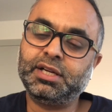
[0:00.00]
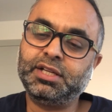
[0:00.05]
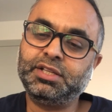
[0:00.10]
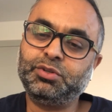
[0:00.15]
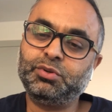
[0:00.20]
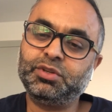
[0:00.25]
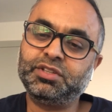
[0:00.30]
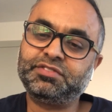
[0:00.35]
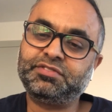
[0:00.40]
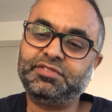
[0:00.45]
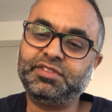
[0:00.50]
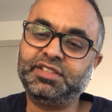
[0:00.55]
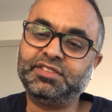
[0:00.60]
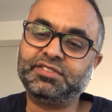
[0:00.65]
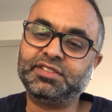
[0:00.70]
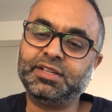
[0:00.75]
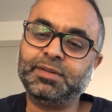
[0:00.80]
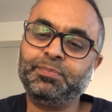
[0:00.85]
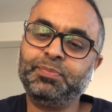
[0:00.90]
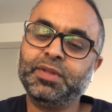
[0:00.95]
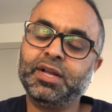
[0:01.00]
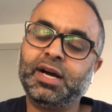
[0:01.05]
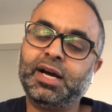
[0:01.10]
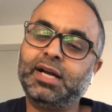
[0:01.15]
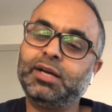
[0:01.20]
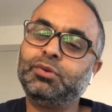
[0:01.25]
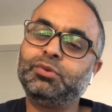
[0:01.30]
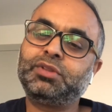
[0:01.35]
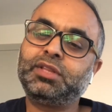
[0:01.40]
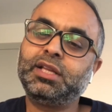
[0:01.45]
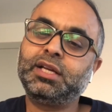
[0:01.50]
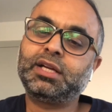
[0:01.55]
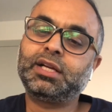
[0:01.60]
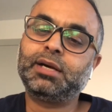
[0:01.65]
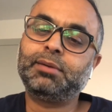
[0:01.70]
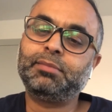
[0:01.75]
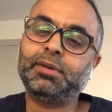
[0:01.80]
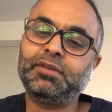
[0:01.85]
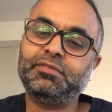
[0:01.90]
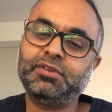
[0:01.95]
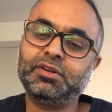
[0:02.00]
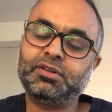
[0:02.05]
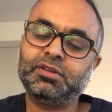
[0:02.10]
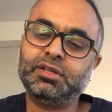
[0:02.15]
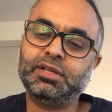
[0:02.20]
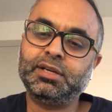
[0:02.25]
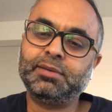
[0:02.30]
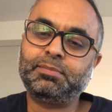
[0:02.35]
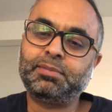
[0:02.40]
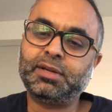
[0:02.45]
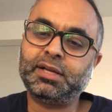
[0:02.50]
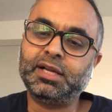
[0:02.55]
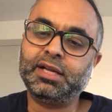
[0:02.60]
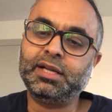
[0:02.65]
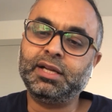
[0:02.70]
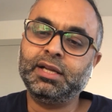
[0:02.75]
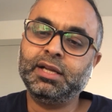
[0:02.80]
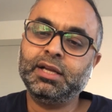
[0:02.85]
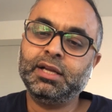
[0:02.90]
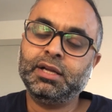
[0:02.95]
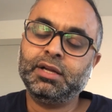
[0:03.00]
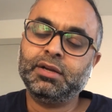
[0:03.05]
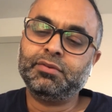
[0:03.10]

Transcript: US visa. I don't think I'm ever going to apply